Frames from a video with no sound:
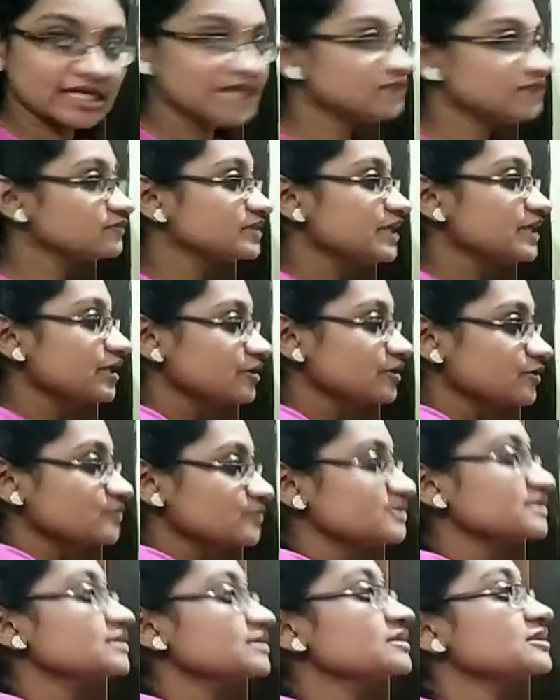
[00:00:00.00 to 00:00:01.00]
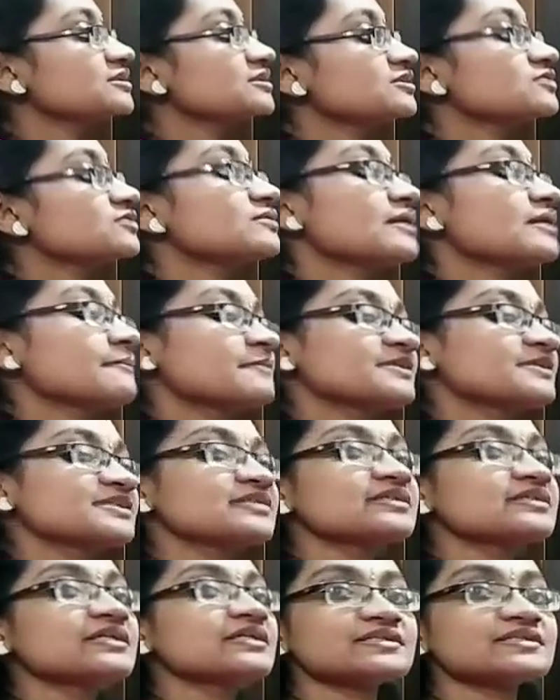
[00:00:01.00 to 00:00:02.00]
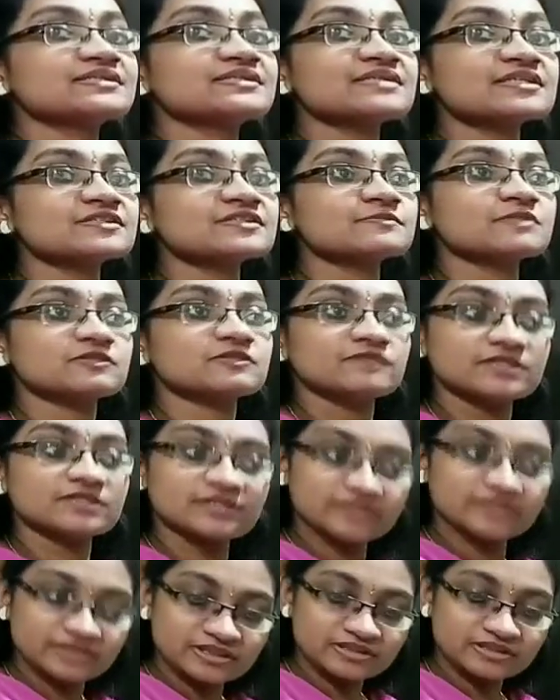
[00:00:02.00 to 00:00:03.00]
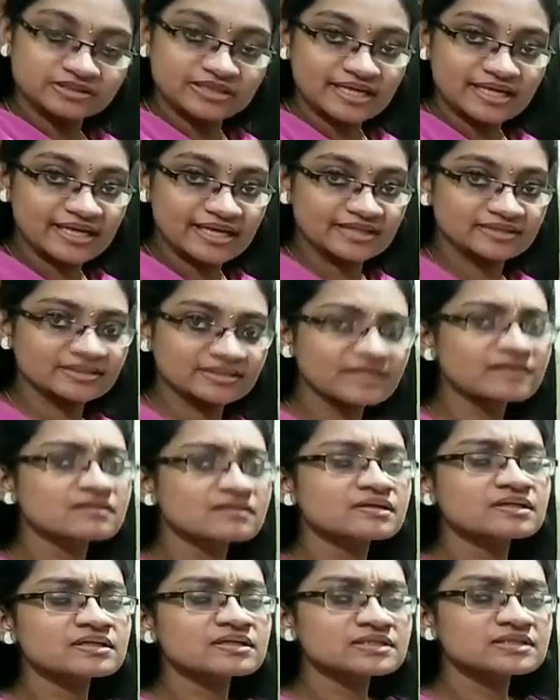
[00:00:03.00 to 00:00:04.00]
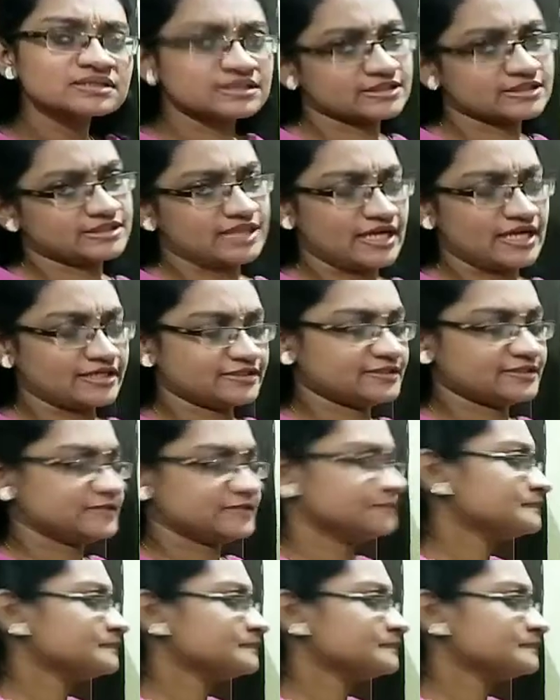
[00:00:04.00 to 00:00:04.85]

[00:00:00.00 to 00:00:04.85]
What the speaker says: and we are using this to represent the distance between Earth and the stars.